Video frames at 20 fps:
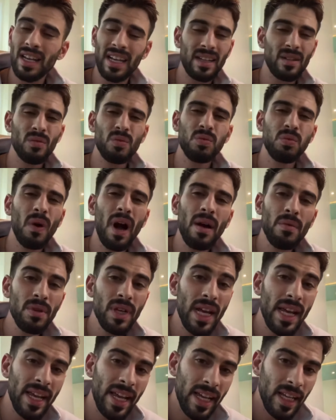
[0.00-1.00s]
Like, why
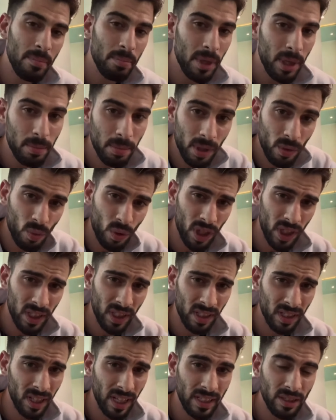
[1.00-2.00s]
would I hate people
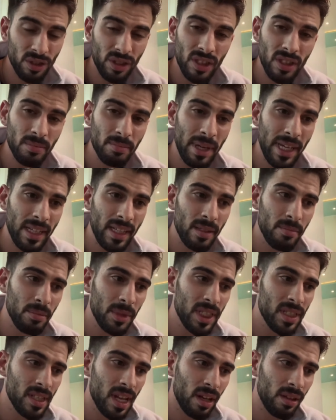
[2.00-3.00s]
working? Like, she's
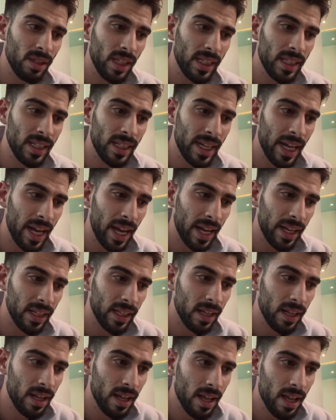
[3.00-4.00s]
making me sound like a
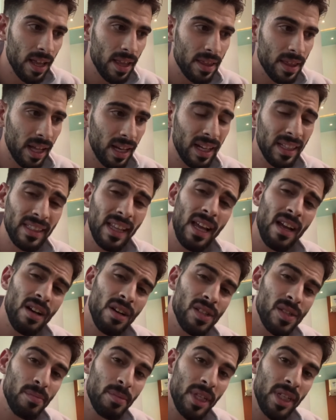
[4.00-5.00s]
guy. That
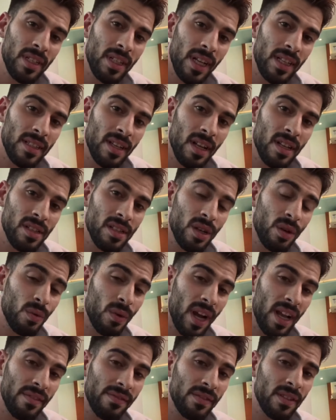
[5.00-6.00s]
husband that tells their
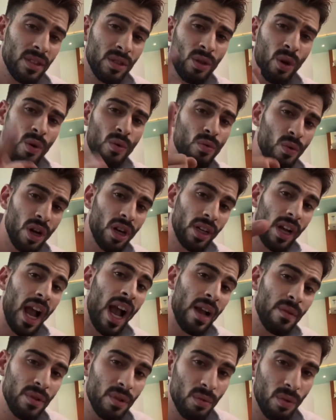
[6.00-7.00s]
wife, don't work,
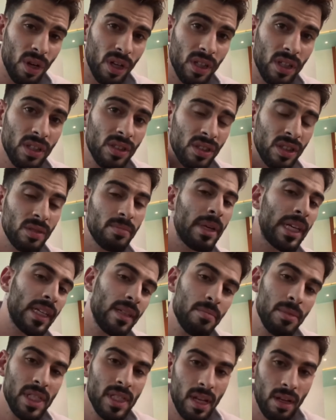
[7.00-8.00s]
I will work. She's
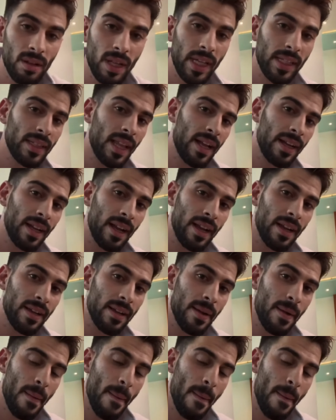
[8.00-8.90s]
making me sound like that guy.